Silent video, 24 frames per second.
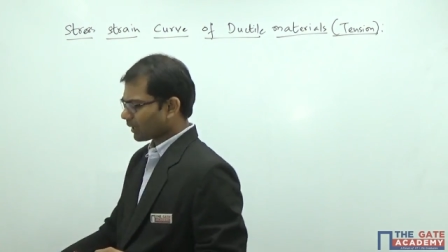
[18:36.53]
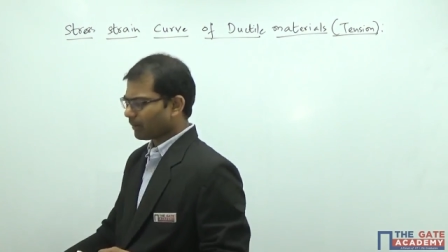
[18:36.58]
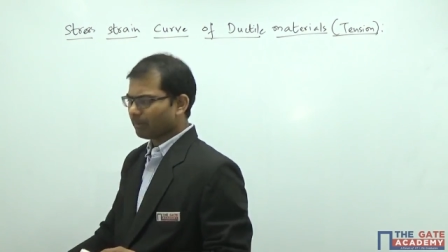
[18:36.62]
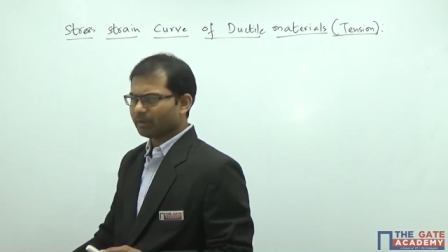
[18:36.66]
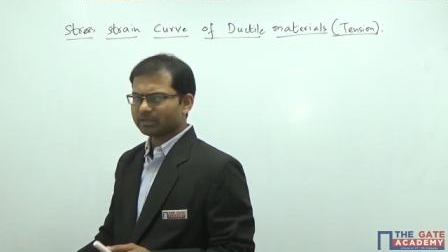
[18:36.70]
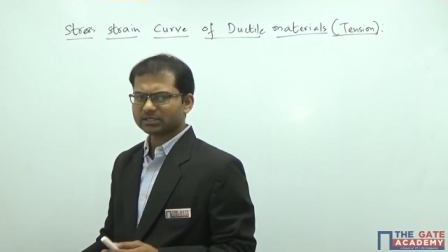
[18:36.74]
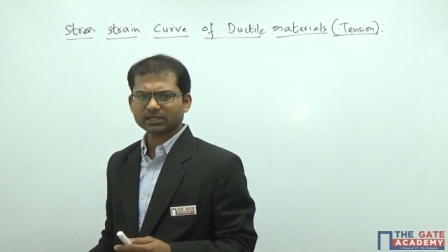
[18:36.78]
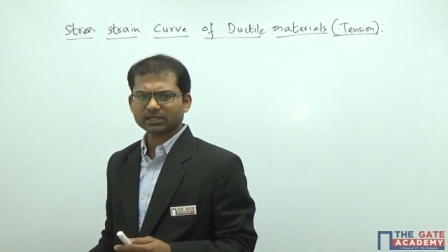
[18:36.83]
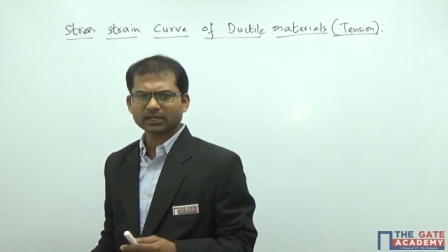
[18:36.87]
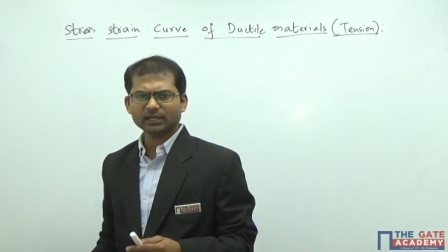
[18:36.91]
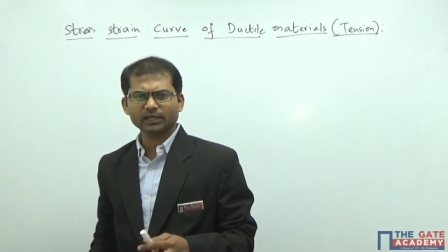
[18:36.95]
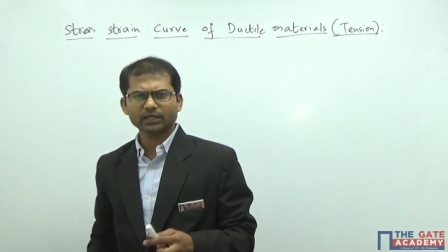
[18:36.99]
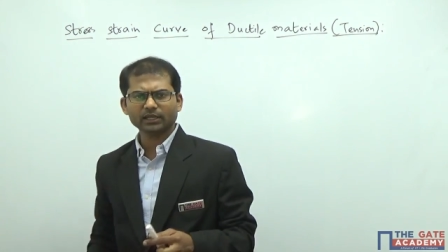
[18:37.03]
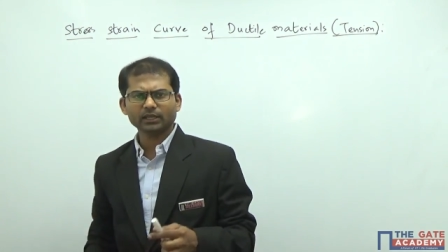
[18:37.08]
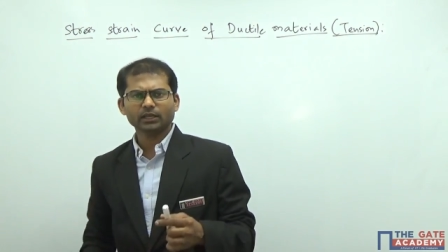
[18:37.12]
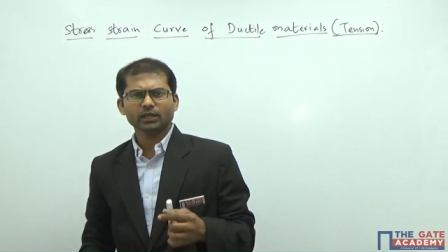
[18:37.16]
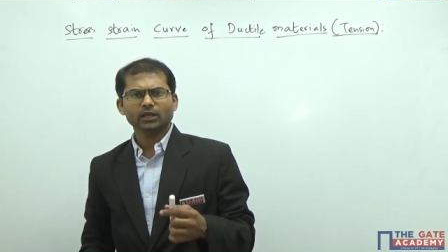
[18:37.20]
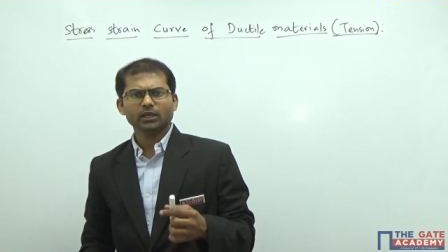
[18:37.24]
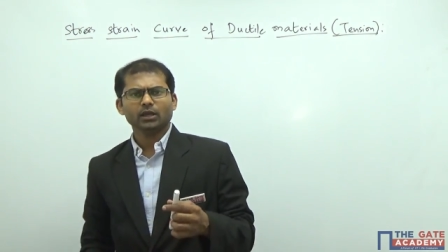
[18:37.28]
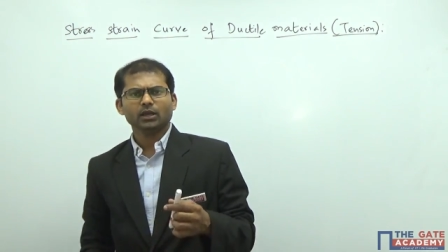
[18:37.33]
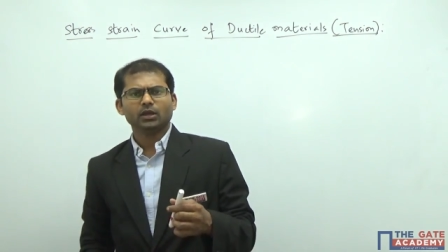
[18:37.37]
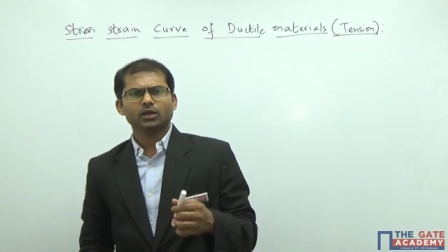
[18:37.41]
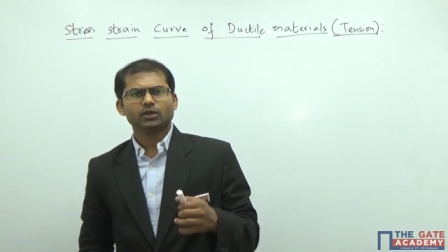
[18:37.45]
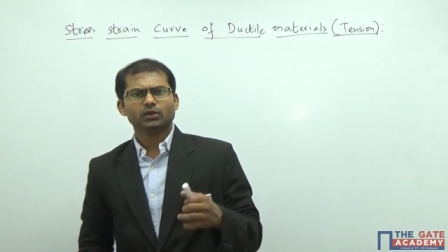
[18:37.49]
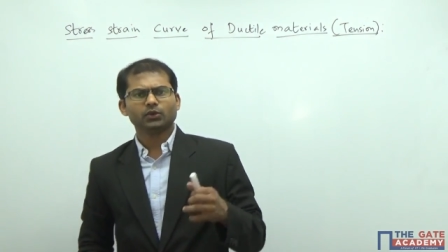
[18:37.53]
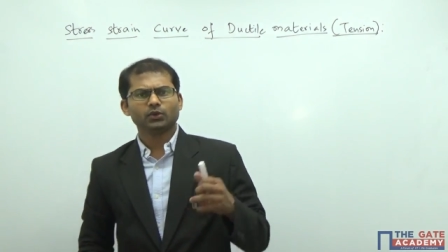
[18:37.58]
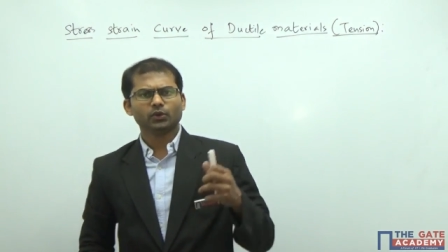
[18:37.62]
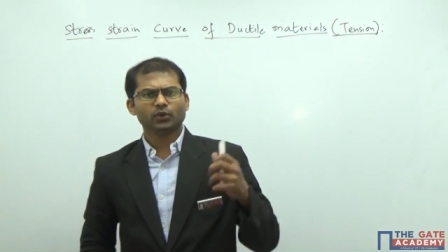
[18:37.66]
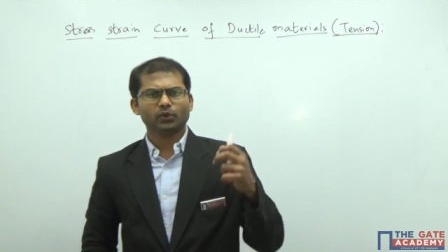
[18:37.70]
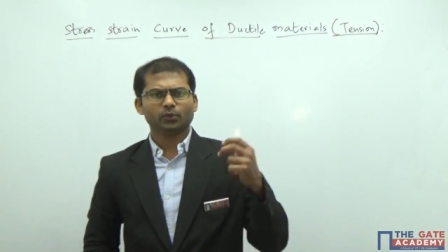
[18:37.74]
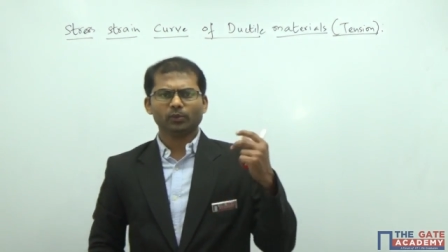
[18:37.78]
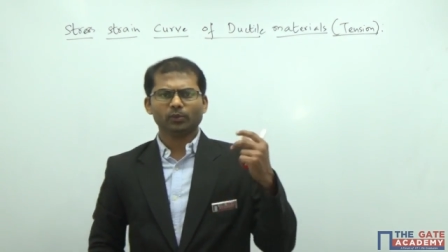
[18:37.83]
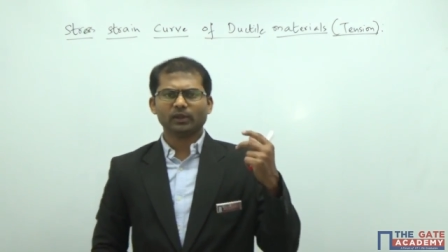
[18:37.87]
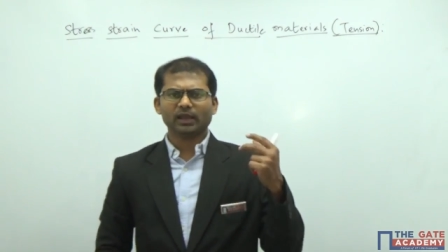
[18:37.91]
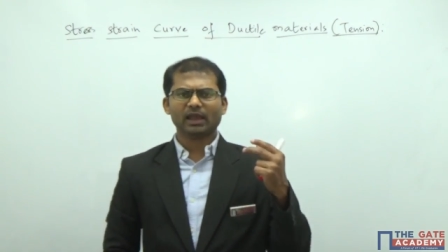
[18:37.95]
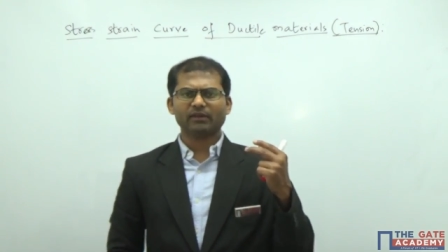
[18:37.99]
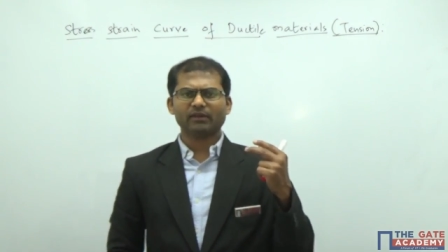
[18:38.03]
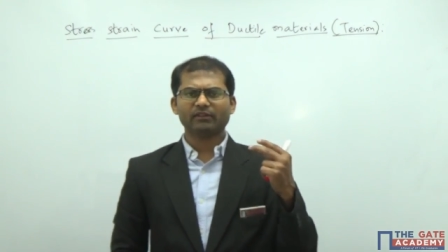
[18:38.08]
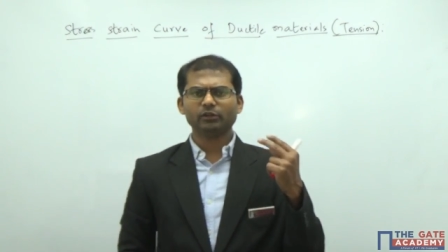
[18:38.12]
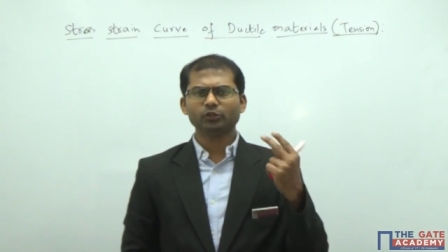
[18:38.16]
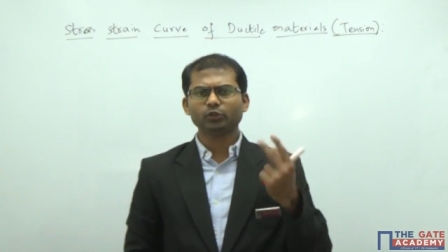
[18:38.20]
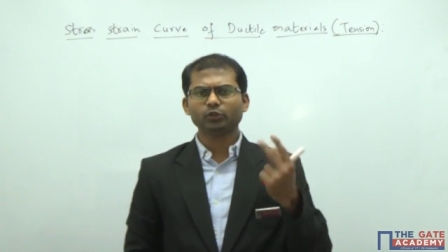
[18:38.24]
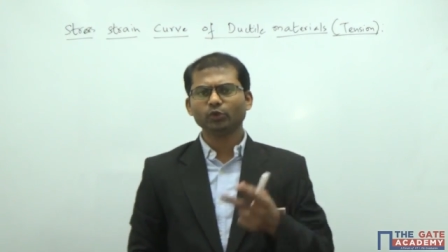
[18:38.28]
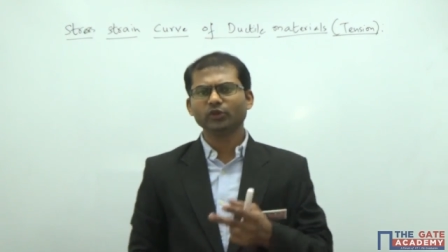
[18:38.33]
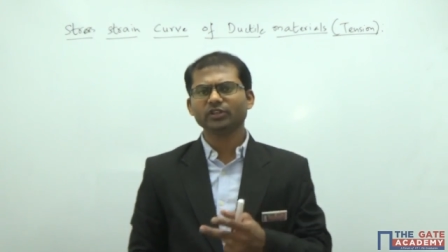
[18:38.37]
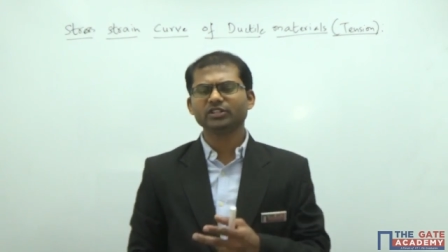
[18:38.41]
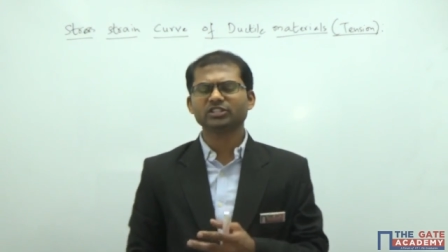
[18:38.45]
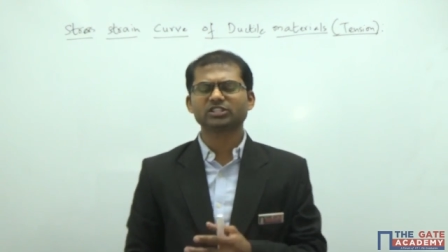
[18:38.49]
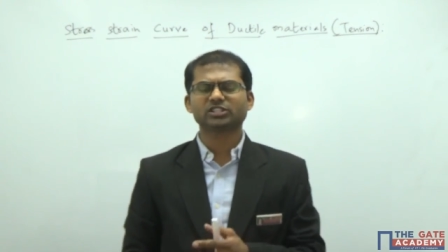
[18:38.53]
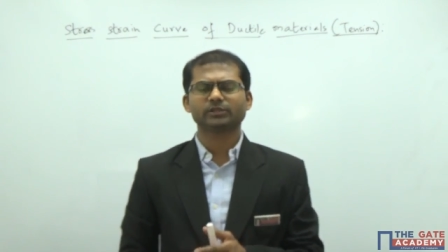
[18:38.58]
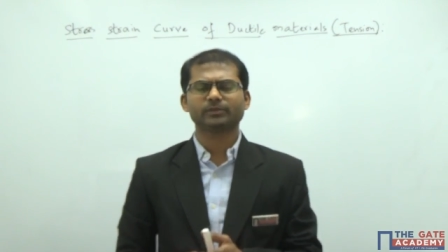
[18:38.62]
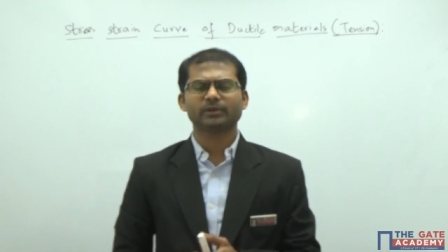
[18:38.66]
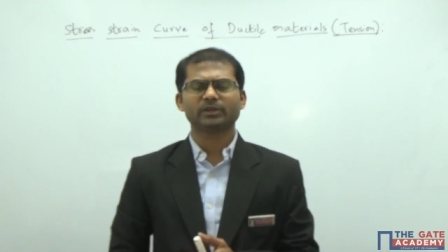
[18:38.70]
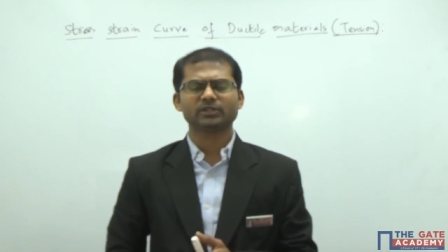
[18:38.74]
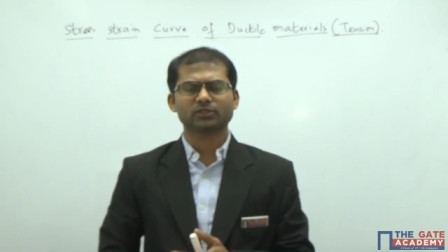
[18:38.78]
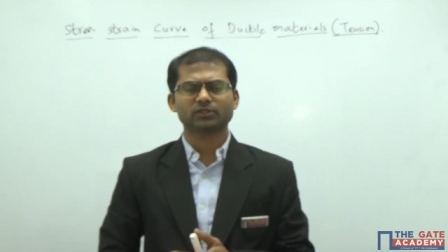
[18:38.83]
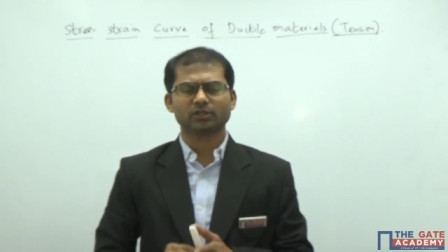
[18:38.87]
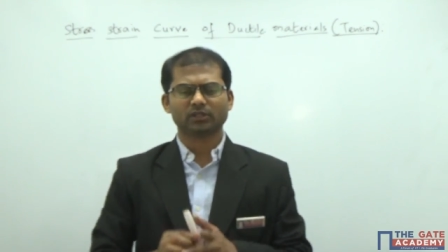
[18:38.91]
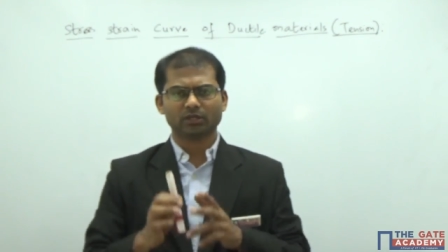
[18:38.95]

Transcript: Basically, you will be having two instruments